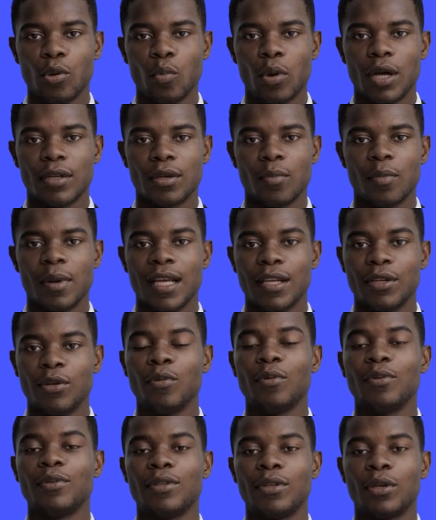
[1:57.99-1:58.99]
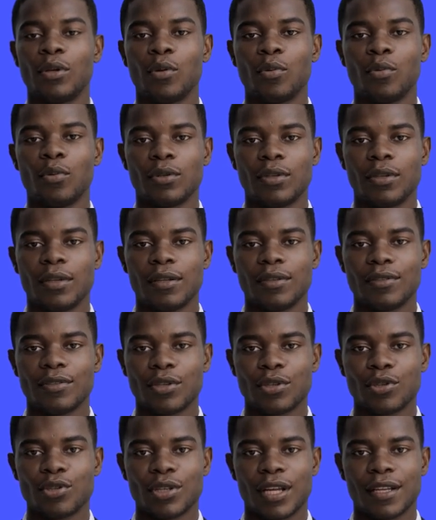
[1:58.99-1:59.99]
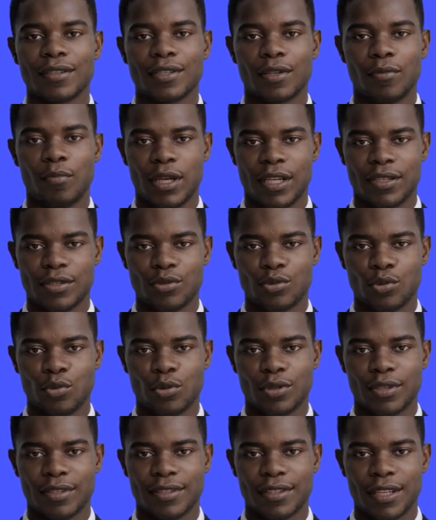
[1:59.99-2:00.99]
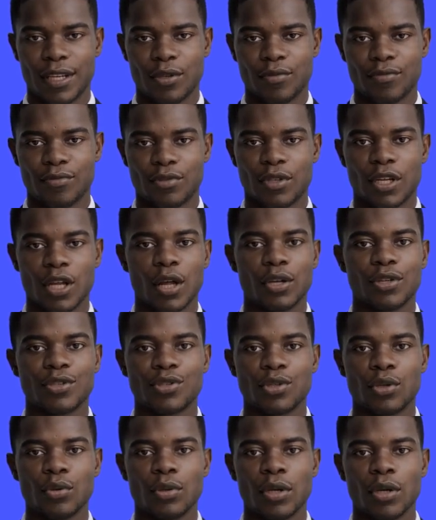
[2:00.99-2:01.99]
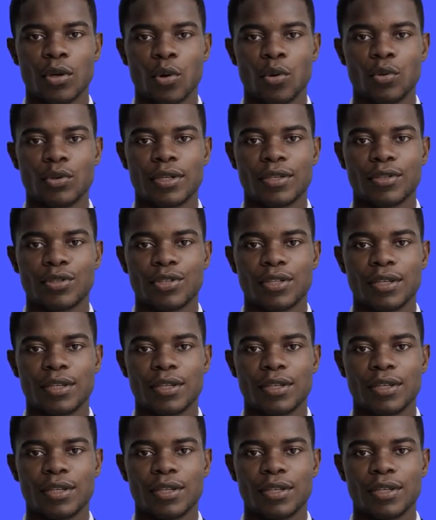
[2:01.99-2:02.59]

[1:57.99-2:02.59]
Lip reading: while the payloads to use, suggested by the tool itself, are shown in orange,